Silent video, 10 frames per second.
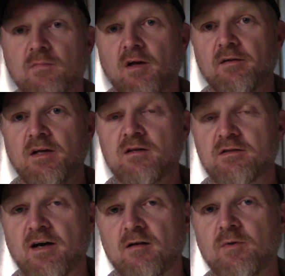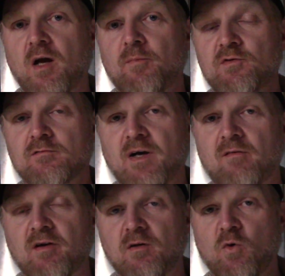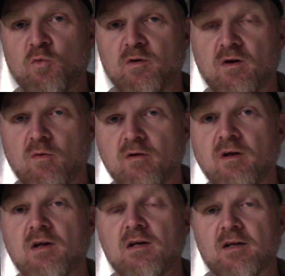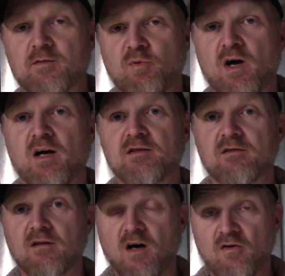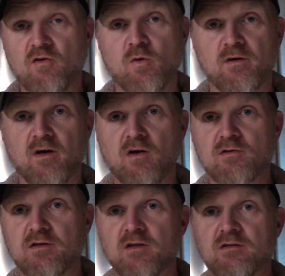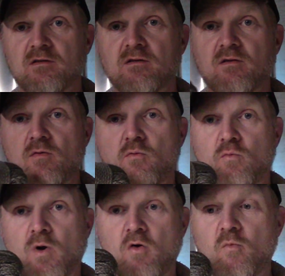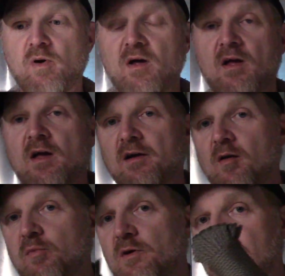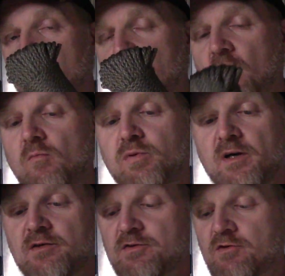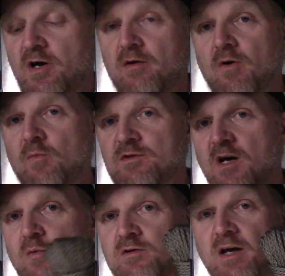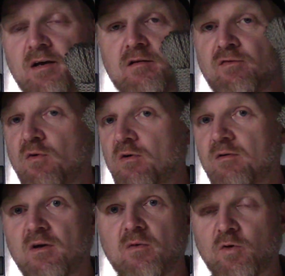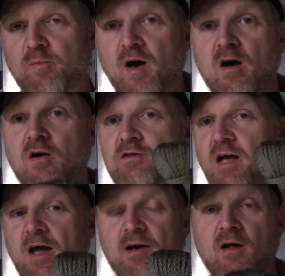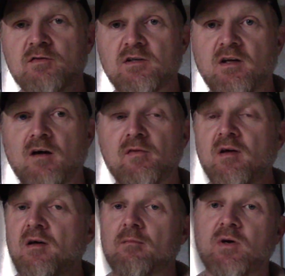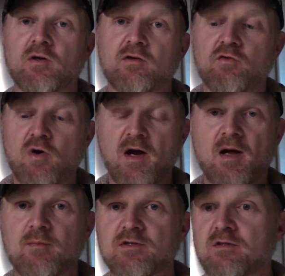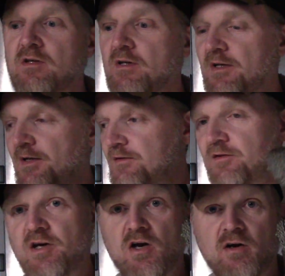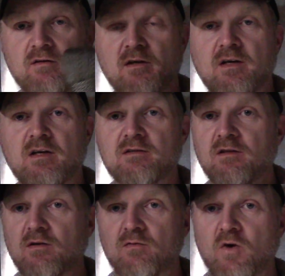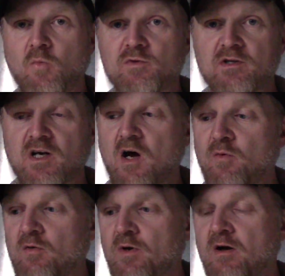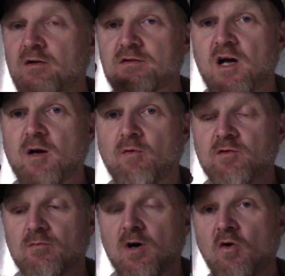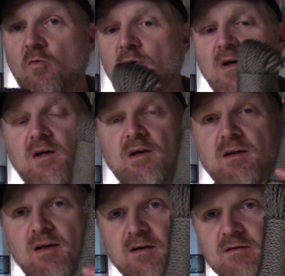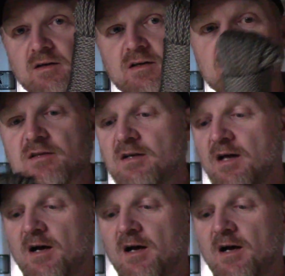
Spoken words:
And the next item that'll help you survive the end of the world if you know it, that's priced under $20, is rope. Get plenty of rope and plenty of string. Rope is always handy for repairs, tying out stuff, building traps, securing things. Rope is good all the way around, and stock up with some rope like this.